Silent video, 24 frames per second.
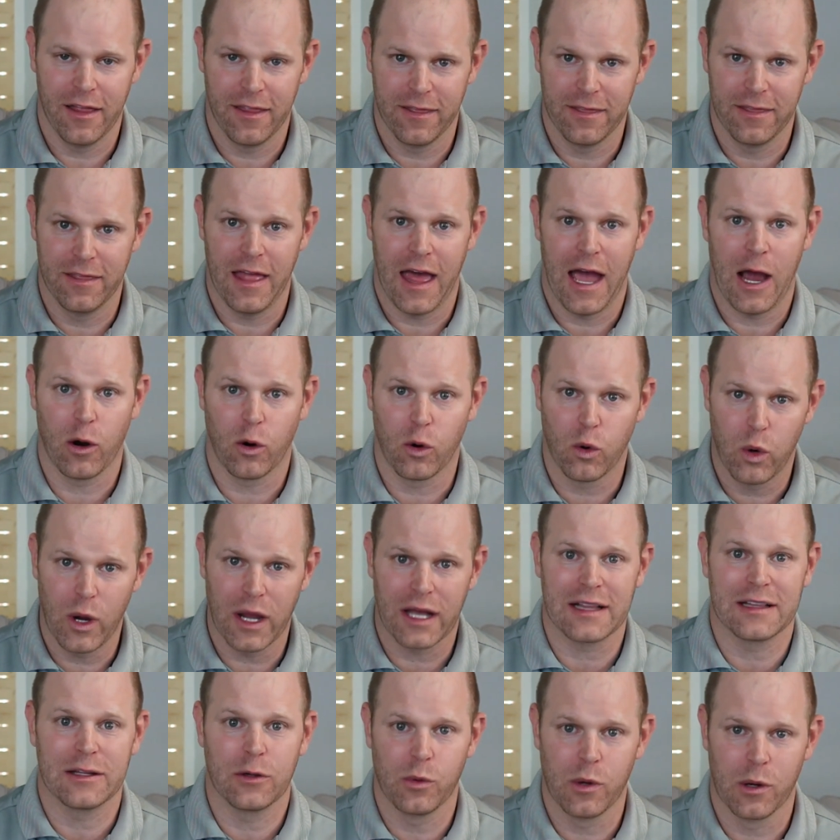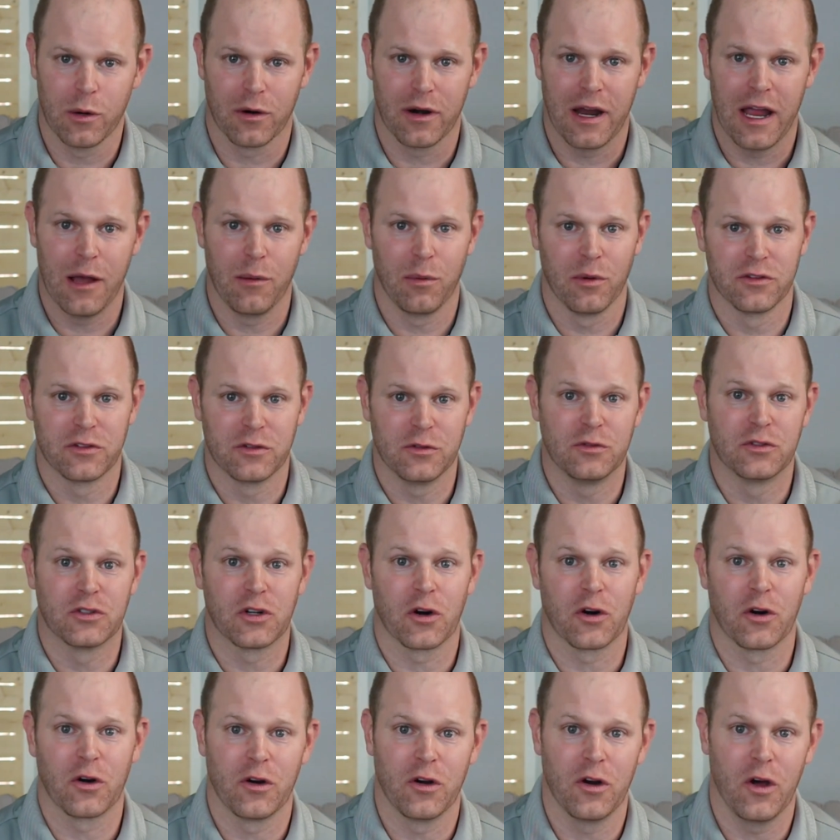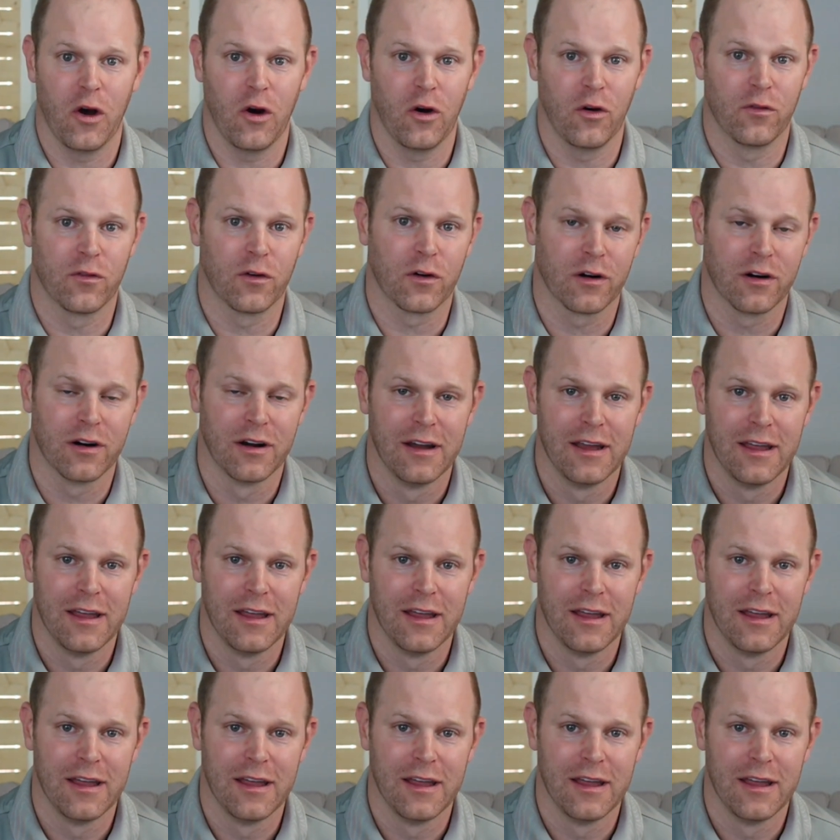how quickly we were able to turn over